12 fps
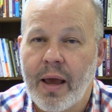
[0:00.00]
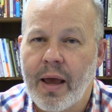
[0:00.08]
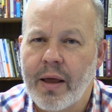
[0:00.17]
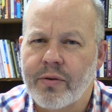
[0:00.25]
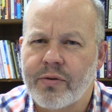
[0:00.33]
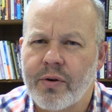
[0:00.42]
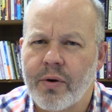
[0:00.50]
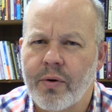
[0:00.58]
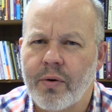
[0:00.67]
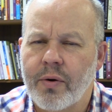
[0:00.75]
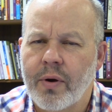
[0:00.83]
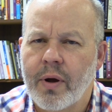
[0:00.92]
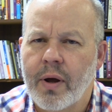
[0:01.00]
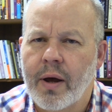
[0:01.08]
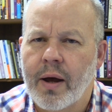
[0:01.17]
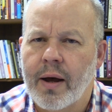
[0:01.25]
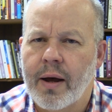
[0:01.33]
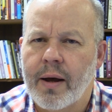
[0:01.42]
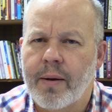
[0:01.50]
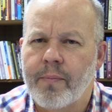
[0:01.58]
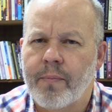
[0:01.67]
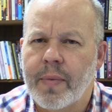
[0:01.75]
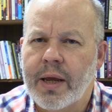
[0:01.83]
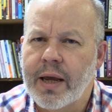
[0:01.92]
And so
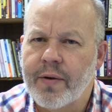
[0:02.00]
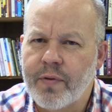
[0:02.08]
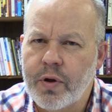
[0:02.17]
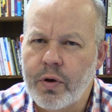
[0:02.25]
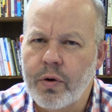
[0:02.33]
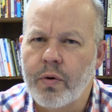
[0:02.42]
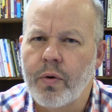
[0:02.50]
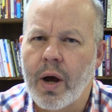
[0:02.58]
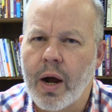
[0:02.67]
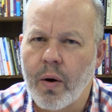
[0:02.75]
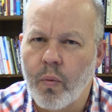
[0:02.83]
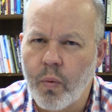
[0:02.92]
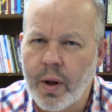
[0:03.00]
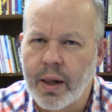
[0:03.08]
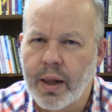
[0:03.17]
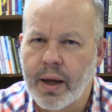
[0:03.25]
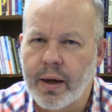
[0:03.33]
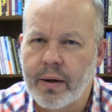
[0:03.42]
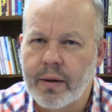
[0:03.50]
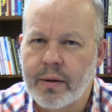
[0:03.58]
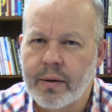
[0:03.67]
If you are willing